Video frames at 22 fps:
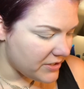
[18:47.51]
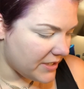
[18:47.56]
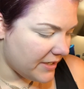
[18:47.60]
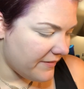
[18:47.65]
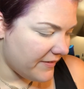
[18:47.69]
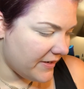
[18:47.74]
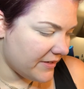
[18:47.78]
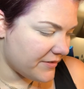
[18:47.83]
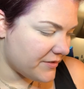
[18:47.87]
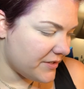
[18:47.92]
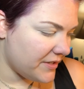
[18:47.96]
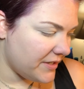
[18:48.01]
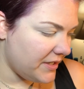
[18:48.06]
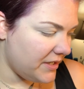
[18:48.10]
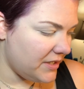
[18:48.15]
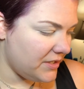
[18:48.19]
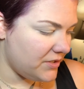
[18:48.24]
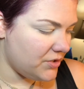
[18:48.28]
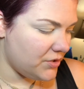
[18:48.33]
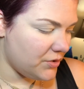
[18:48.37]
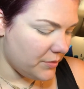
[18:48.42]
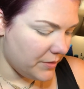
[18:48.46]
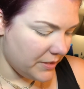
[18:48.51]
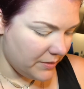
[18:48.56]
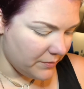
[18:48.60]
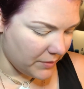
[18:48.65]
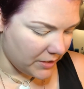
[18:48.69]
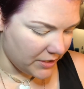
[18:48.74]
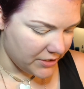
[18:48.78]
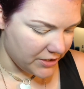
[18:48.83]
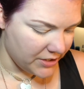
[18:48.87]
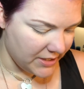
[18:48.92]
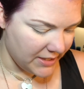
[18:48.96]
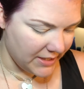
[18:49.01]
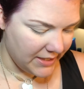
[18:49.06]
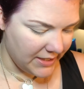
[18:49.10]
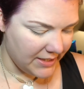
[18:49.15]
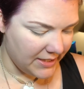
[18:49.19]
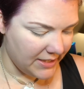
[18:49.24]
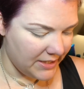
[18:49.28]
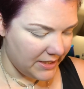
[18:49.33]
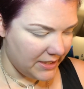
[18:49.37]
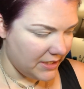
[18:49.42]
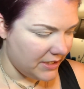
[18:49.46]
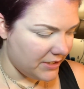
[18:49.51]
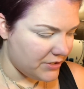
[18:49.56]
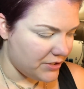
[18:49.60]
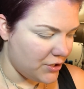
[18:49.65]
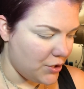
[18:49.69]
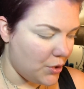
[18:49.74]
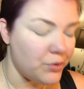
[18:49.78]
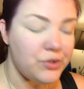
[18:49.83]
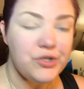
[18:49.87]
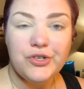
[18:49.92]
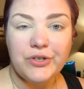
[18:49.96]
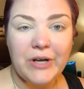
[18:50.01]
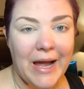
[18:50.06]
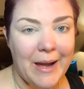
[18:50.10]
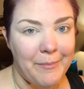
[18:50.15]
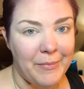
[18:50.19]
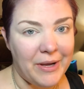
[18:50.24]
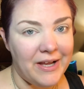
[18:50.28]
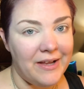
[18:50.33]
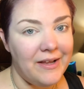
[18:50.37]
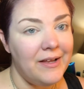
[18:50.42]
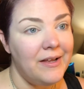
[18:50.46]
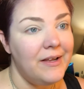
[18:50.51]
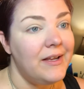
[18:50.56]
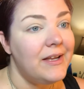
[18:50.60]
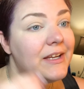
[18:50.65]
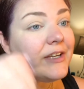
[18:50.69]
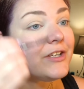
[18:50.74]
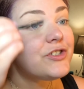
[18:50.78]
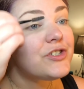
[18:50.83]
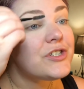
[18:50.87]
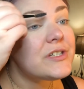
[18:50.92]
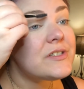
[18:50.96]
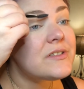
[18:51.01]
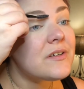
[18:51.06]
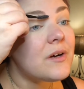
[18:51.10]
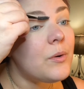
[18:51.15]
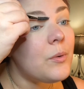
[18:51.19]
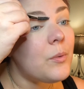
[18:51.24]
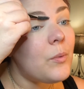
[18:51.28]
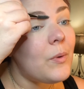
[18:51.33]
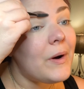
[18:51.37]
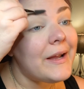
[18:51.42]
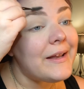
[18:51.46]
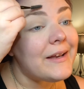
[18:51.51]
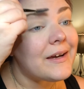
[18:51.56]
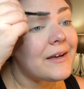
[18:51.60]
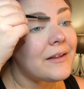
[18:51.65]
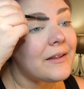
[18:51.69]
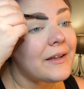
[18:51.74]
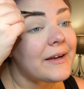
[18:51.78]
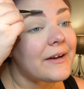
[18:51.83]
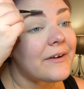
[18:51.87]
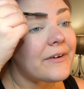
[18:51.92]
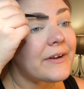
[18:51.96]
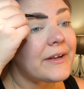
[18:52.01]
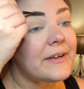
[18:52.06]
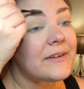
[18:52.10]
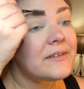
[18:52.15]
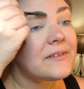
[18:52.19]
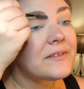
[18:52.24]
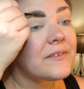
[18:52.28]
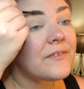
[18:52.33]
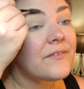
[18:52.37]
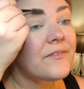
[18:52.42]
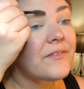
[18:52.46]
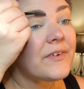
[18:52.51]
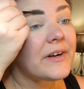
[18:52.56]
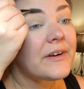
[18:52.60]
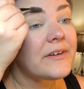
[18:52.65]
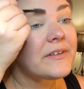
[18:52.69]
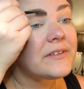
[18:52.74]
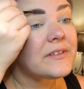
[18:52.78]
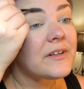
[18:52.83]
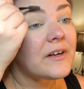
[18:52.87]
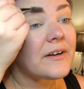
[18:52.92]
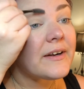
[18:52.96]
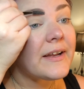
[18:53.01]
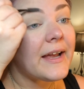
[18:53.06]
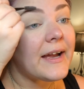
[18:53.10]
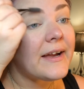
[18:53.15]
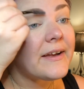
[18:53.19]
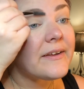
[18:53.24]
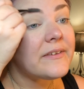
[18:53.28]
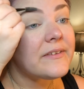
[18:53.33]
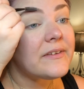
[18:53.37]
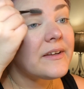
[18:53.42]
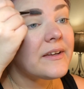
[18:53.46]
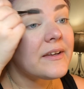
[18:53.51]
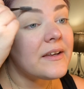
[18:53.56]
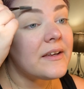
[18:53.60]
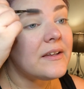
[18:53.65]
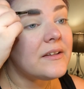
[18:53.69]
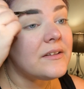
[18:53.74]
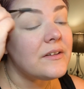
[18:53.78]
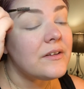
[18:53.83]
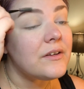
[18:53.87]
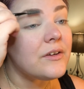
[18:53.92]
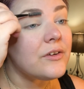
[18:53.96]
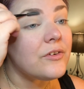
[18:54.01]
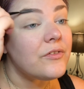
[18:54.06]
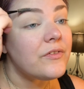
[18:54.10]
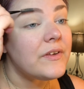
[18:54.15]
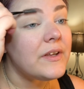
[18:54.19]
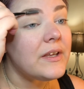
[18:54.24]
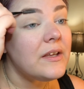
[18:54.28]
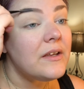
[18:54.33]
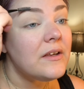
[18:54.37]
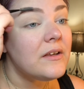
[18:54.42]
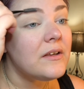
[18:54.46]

I've actually enjoyed watching it, and there's no drama, and she's quite hilarious, very sarcastic and goofy,